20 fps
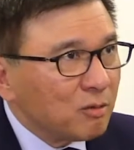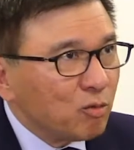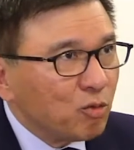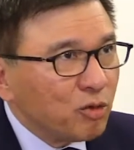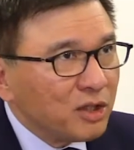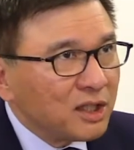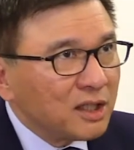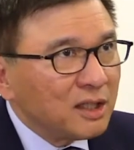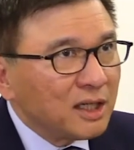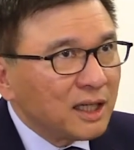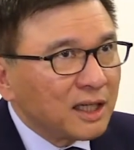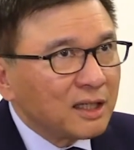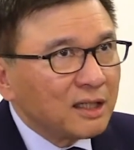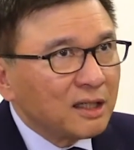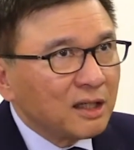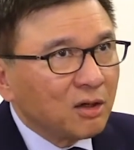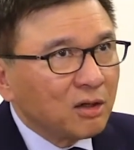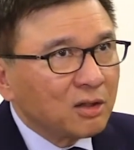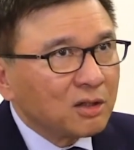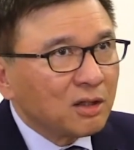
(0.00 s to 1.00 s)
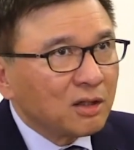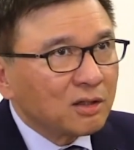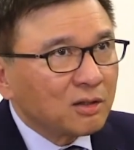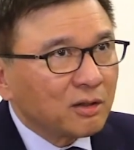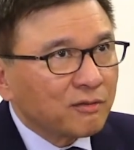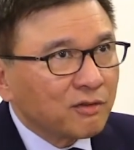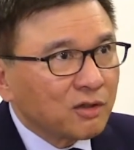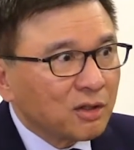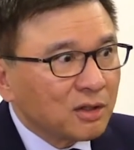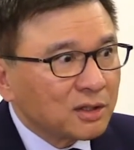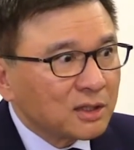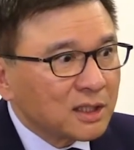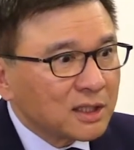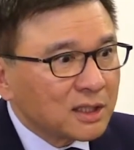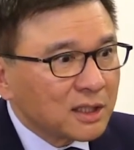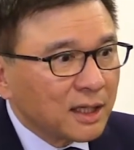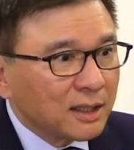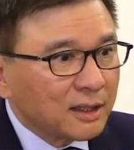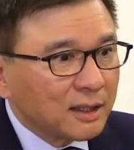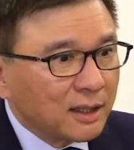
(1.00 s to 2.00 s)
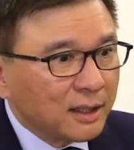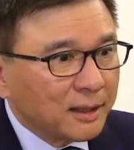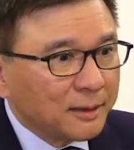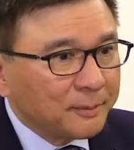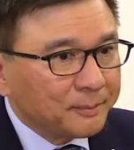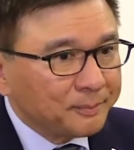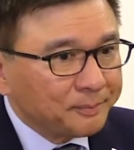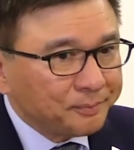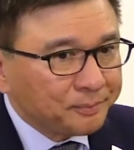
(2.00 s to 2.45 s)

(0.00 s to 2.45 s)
weak link in Hong Kong, of course, is that, um,